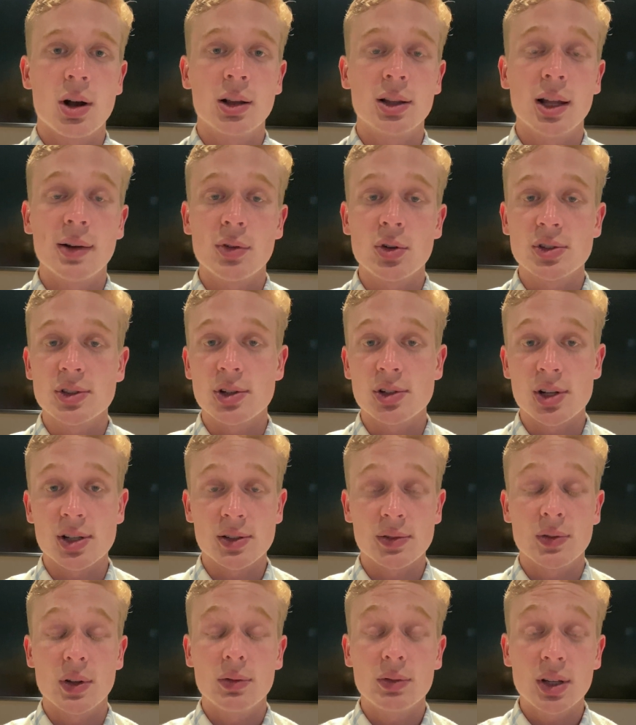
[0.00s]
a level such
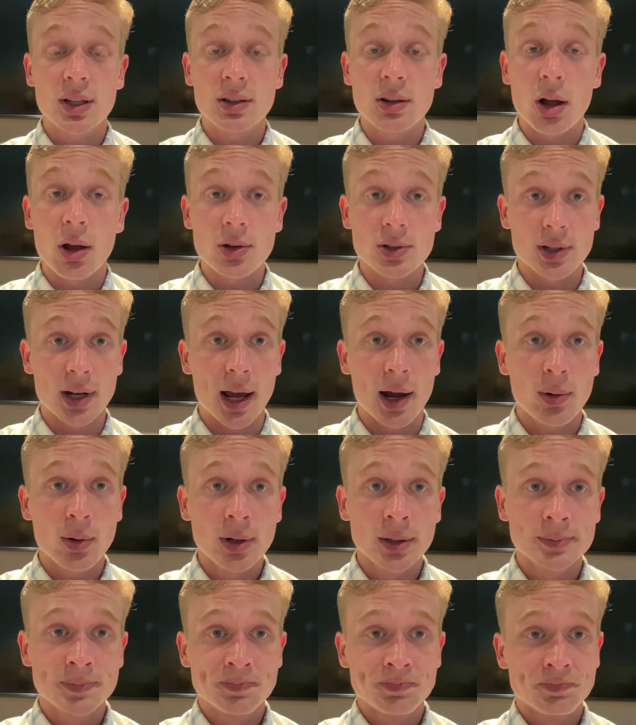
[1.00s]
as $15 an
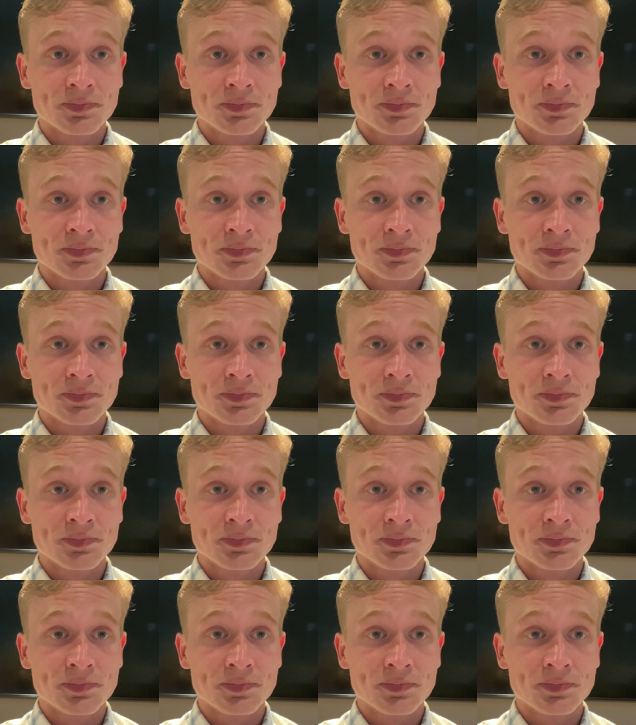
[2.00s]
hour